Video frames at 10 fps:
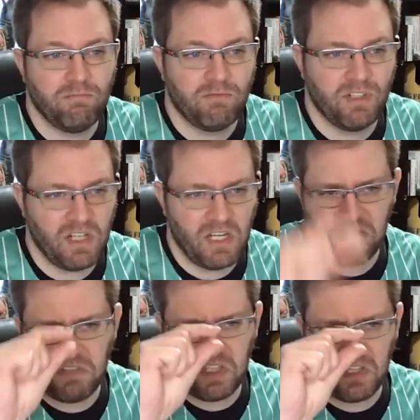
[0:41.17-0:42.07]
The
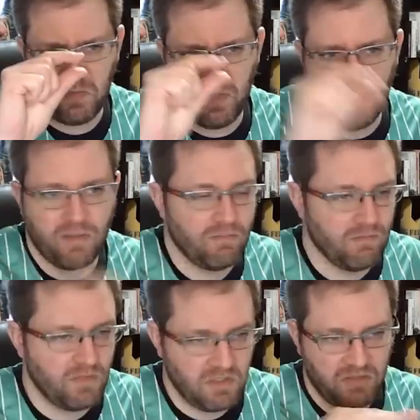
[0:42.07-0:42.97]
tide's like this big.
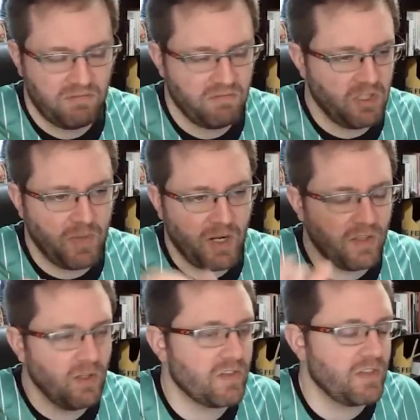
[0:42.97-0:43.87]
You just, you'd barely
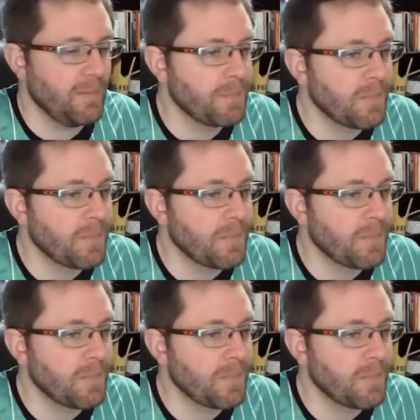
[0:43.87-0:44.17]
notice it.